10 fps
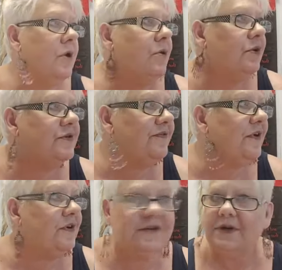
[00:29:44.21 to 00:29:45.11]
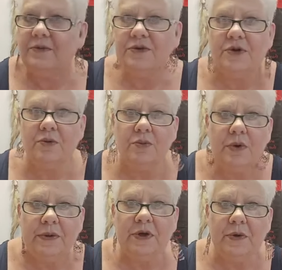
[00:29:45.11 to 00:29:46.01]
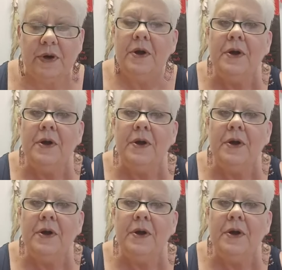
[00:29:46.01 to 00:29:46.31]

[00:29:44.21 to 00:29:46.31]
Where's the fire extinguisher? What are we doing?